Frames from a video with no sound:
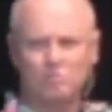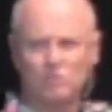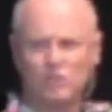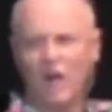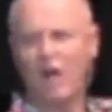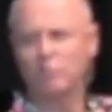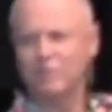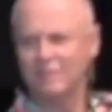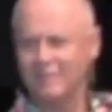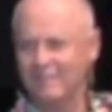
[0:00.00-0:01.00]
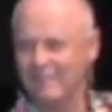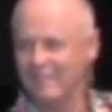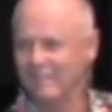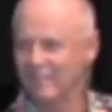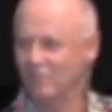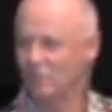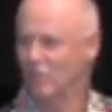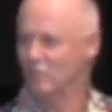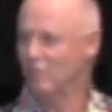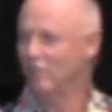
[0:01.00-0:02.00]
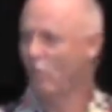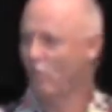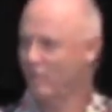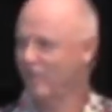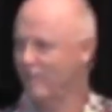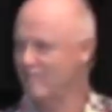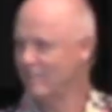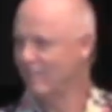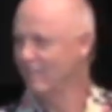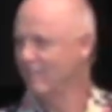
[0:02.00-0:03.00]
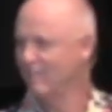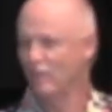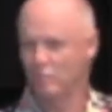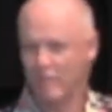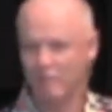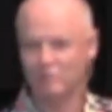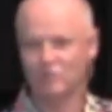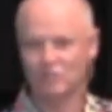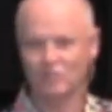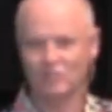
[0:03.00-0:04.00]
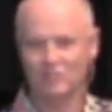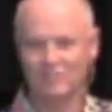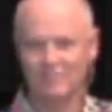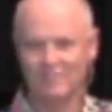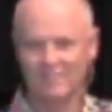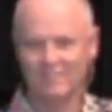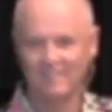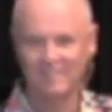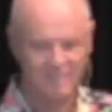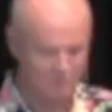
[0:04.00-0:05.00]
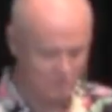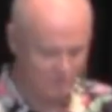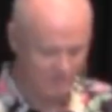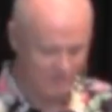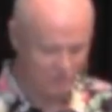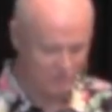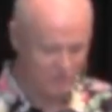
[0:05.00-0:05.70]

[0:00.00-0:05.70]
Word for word: shop and talked about organizing a Baptist church. And from those